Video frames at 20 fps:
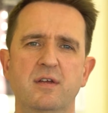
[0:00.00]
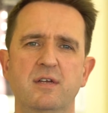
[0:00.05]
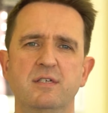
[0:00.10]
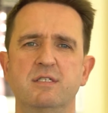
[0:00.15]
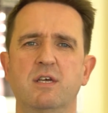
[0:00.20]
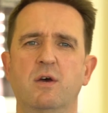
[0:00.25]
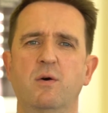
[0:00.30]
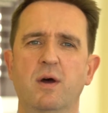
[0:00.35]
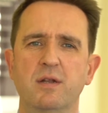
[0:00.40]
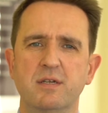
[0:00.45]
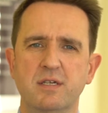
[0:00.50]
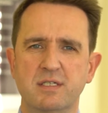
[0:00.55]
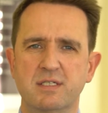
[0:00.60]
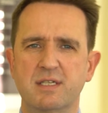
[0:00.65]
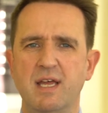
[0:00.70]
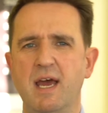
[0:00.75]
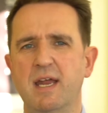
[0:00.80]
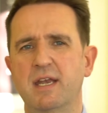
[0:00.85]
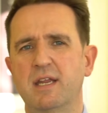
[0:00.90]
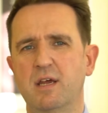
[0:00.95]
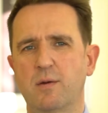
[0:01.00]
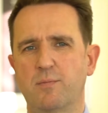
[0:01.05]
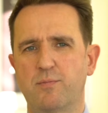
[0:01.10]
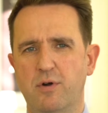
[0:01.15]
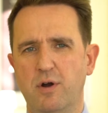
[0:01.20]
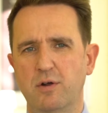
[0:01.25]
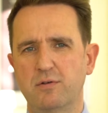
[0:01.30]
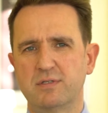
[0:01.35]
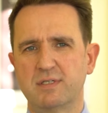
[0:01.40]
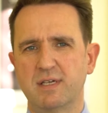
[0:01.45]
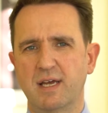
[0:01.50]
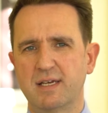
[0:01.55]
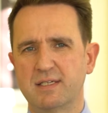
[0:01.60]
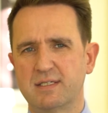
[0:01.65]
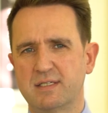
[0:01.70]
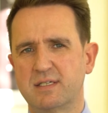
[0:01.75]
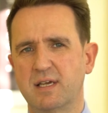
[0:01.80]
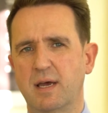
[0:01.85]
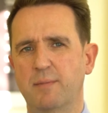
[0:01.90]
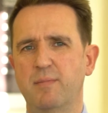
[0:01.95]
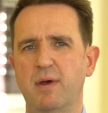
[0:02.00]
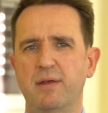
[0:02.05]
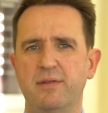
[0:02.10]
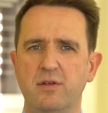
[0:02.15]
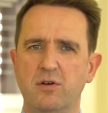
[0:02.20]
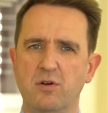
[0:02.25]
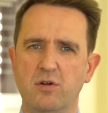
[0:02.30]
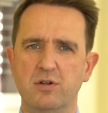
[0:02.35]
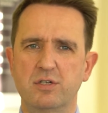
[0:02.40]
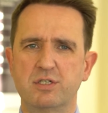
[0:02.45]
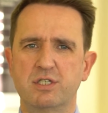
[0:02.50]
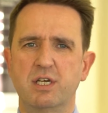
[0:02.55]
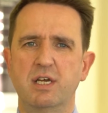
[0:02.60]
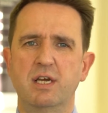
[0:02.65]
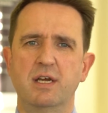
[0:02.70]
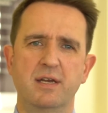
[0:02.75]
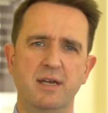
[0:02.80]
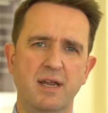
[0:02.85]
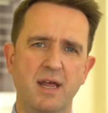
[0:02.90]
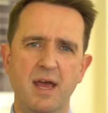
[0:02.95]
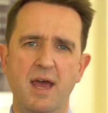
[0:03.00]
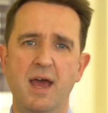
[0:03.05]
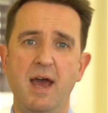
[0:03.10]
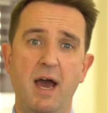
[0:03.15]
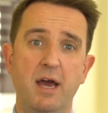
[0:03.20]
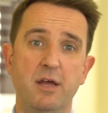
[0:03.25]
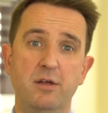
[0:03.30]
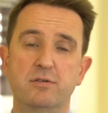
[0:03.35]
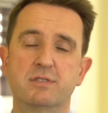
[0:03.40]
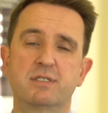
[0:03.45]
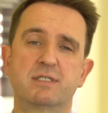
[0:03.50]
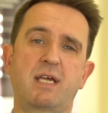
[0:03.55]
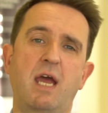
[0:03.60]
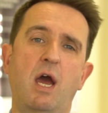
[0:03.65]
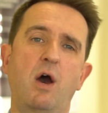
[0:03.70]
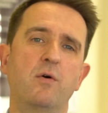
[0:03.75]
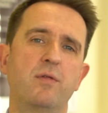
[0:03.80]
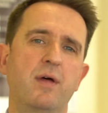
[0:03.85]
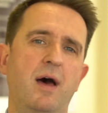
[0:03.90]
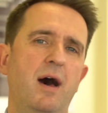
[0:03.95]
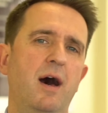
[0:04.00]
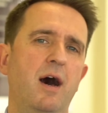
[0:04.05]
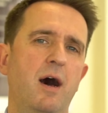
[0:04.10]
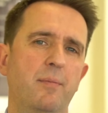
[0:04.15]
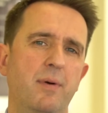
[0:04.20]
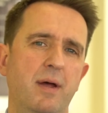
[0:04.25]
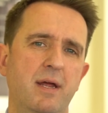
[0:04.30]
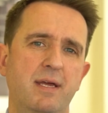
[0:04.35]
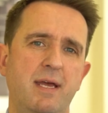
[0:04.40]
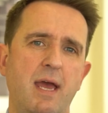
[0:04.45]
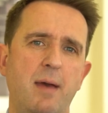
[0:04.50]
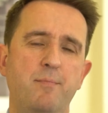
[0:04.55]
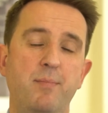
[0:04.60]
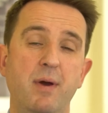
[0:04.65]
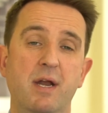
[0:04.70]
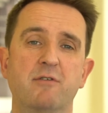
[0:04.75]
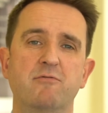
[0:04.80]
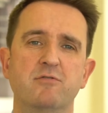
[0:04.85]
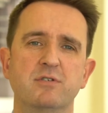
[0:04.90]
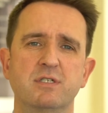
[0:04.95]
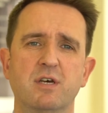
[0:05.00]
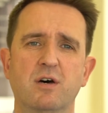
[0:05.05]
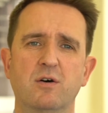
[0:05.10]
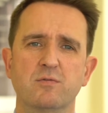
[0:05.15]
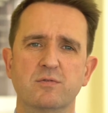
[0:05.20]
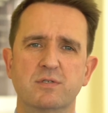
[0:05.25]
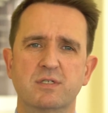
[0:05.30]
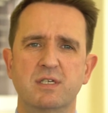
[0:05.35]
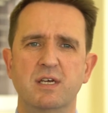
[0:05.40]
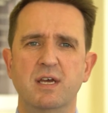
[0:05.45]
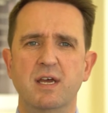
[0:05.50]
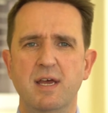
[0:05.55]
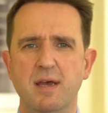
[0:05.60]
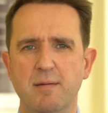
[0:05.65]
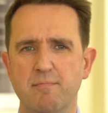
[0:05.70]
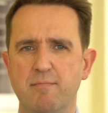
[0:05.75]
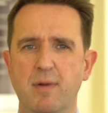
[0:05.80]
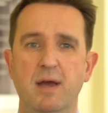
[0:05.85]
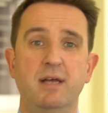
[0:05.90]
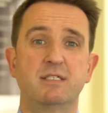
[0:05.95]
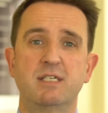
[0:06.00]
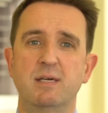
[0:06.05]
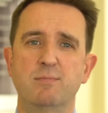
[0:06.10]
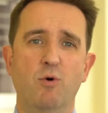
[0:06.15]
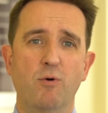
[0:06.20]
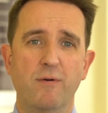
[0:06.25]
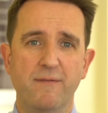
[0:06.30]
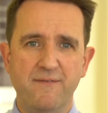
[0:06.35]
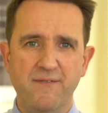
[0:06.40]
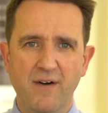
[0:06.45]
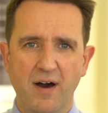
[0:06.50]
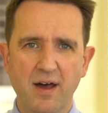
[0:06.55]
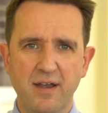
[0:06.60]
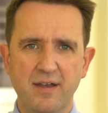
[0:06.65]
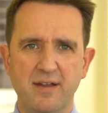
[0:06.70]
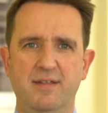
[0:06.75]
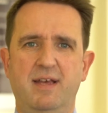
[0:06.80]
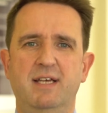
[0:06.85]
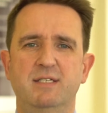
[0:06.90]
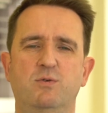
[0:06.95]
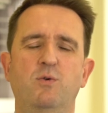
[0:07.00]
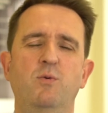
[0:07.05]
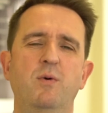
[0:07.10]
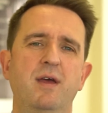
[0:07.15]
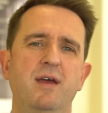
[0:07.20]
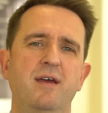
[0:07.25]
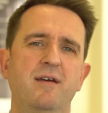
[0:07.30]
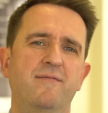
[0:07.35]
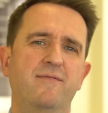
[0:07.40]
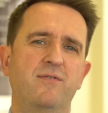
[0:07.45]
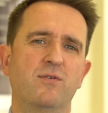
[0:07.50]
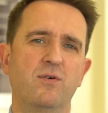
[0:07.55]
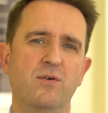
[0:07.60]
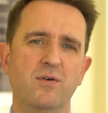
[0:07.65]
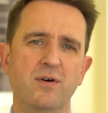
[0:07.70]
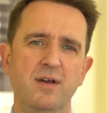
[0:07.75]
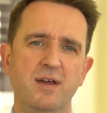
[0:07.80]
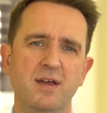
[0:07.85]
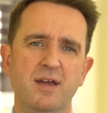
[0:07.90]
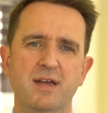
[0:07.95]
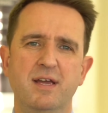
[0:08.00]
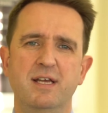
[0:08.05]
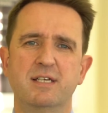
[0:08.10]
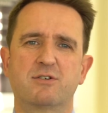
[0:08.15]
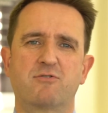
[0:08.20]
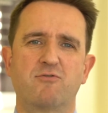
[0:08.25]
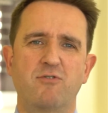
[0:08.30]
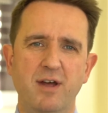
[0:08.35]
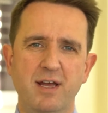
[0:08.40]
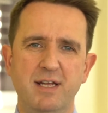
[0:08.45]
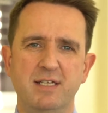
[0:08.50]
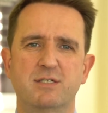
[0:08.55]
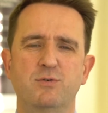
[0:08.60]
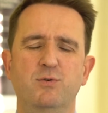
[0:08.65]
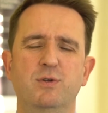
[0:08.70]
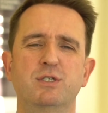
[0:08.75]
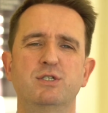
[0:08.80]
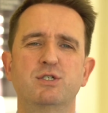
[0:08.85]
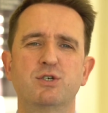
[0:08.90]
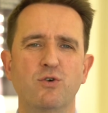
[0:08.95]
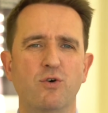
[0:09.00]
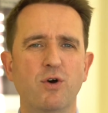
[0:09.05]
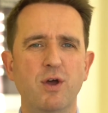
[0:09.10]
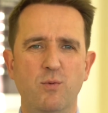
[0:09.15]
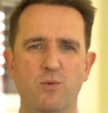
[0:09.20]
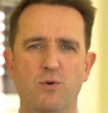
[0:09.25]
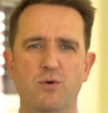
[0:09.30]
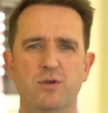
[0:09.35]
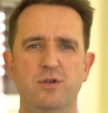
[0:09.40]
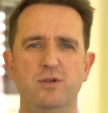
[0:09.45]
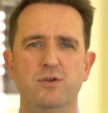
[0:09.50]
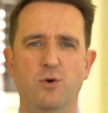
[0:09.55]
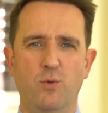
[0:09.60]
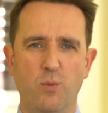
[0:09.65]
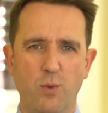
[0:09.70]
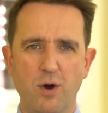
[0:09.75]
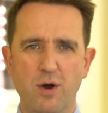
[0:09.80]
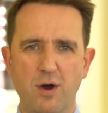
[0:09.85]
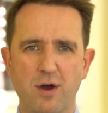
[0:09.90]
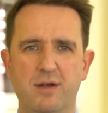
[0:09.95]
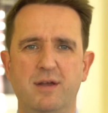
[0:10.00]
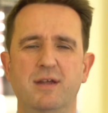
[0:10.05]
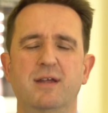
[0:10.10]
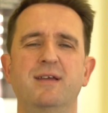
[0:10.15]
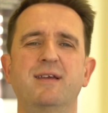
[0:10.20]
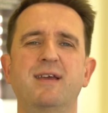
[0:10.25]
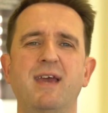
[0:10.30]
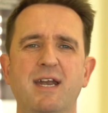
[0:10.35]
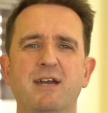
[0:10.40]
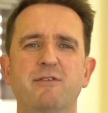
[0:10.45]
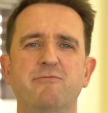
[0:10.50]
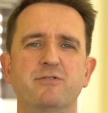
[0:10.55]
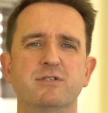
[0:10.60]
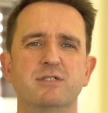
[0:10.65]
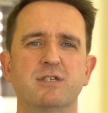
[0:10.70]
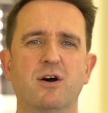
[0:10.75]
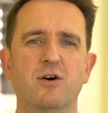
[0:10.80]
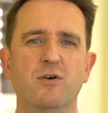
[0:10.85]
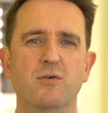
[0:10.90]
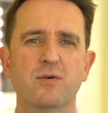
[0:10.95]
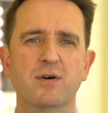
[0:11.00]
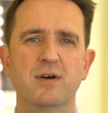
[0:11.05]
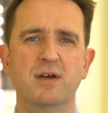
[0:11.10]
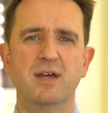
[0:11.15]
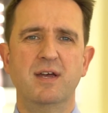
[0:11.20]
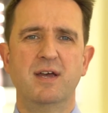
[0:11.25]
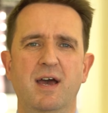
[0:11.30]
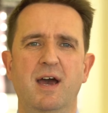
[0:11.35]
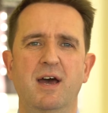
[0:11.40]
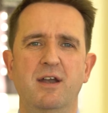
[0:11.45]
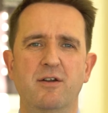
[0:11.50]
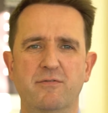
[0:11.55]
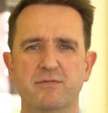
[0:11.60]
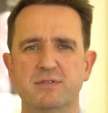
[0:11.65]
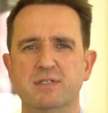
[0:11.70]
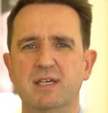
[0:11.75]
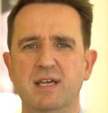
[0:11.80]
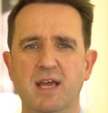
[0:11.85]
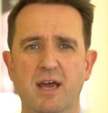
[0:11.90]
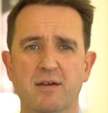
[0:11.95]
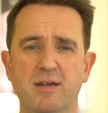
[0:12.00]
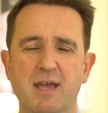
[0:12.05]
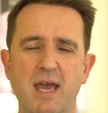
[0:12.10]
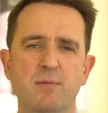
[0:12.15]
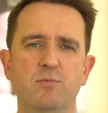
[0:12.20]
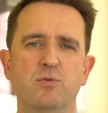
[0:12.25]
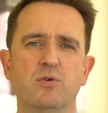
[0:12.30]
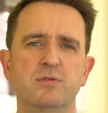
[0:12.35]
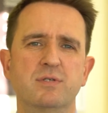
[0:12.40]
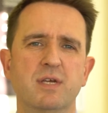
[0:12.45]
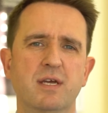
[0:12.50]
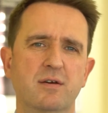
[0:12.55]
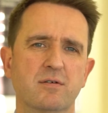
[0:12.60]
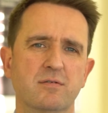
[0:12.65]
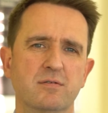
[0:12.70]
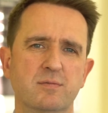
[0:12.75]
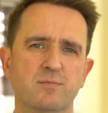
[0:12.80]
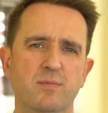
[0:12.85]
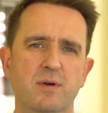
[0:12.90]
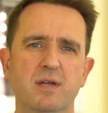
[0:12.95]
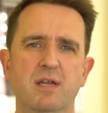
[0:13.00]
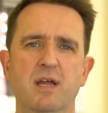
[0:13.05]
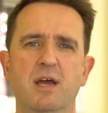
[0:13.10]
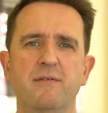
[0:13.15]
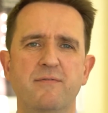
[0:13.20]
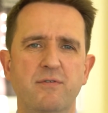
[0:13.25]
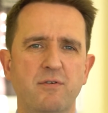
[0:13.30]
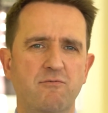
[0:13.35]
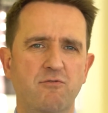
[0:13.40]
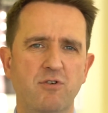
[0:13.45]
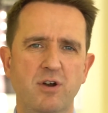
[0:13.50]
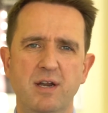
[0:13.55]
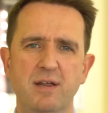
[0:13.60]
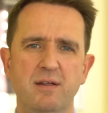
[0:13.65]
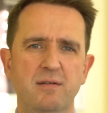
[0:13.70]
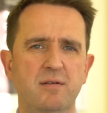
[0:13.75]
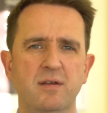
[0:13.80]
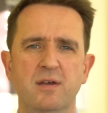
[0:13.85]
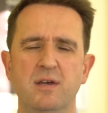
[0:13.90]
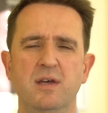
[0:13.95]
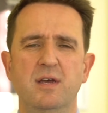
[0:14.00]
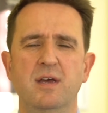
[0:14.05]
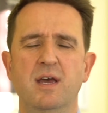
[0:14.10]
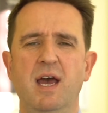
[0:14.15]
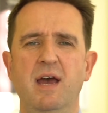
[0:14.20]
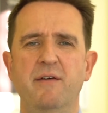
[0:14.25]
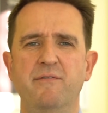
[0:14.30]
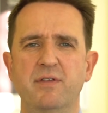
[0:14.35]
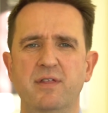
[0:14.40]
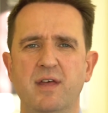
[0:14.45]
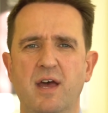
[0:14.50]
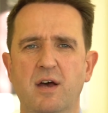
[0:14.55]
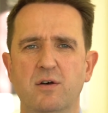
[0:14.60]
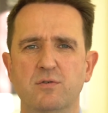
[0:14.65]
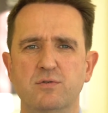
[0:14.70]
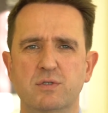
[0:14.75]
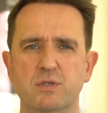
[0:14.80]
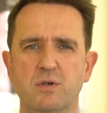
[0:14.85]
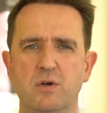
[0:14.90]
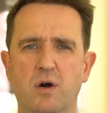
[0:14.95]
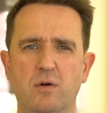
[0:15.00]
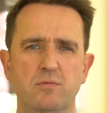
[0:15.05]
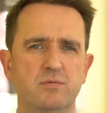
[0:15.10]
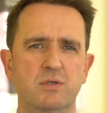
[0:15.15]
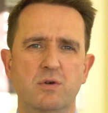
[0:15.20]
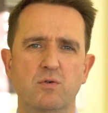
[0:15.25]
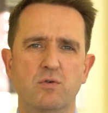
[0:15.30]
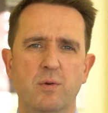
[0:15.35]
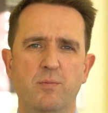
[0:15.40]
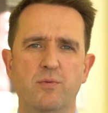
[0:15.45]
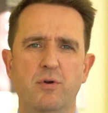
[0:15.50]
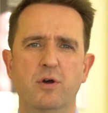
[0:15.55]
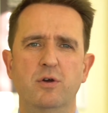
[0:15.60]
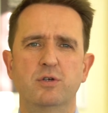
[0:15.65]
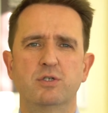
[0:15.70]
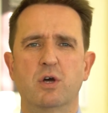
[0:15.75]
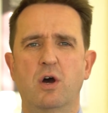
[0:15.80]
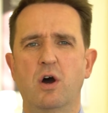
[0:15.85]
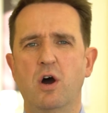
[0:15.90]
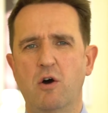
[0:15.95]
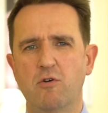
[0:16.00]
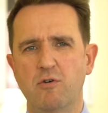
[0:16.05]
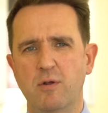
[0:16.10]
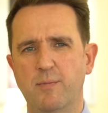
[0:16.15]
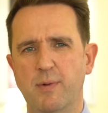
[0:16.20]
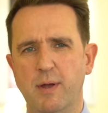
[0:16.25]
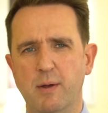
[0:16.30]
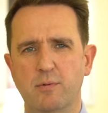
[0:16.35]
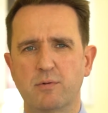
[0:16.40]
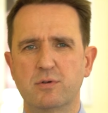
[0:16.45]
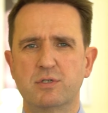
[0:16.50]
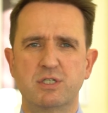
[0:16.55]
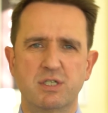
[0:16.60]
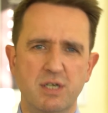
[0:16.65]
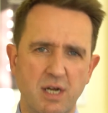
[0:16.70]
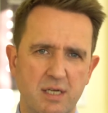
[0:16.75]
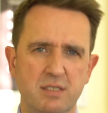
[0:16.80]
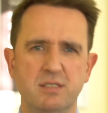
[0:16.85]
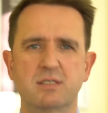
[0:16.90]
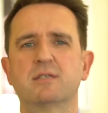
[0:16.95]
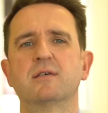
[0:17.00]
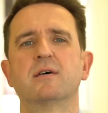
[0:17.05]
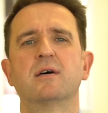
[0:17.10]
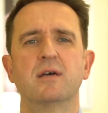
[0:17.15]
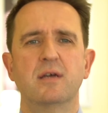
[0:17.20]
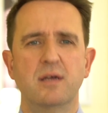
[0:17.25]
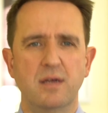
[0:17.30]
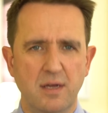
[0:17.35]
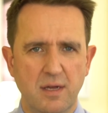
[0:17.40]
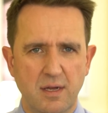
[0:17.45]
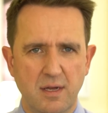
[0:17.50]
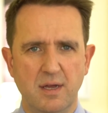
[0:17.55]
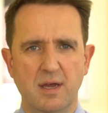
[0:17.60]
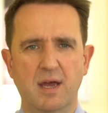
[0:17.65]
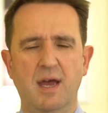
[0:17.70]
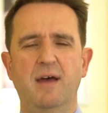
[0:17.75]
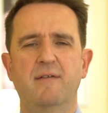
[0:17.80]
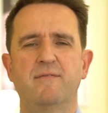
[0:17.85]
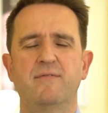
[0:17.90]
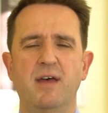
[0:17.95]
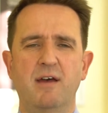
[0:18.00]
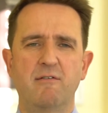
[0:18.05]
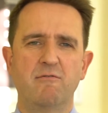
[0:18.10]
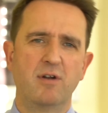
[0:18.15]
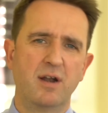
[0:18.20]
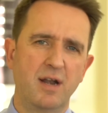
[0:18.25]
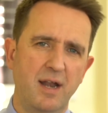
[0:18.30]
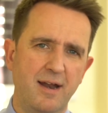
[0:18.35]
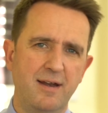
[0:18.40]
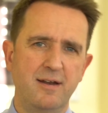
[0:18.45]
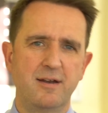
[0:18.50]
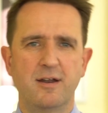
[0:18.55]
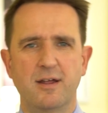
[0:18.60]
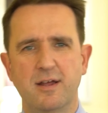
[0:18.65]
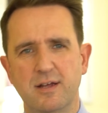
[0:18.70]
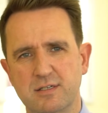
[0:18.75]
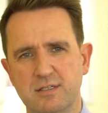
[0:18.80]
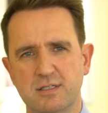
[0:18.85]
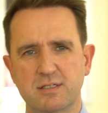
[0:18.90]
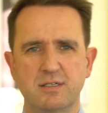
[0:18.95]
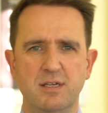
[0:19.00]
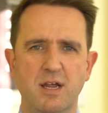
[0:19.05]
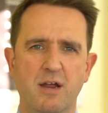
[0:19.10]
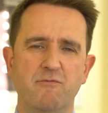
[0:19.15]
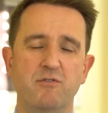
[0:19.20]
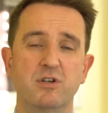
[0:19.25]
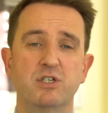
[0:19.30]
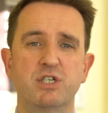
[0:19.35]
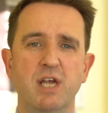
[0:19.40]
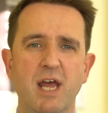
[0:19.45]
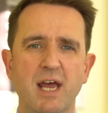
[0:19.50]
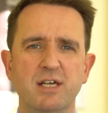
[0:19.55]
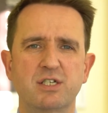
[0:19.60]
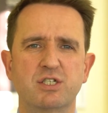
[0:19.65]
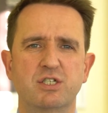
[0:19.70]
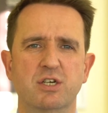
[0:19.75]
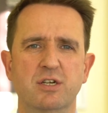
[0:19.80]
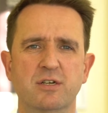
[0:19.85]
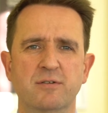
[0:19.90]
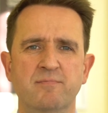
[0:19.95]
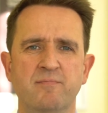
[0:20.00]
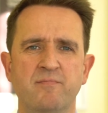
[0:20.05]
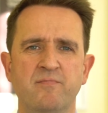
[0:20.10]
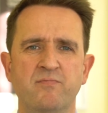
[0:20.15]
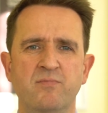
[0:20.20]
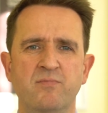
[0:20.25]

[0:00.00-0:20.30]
So understanding a process, a methodology, and how you scale that up, how you get better results, makes it more fun, and that's what we're here for. It's great to enjoy your work and get a result, and obviously get more deals. But if you're really having that old school approach, you're hiring people just to have that relentless rejection,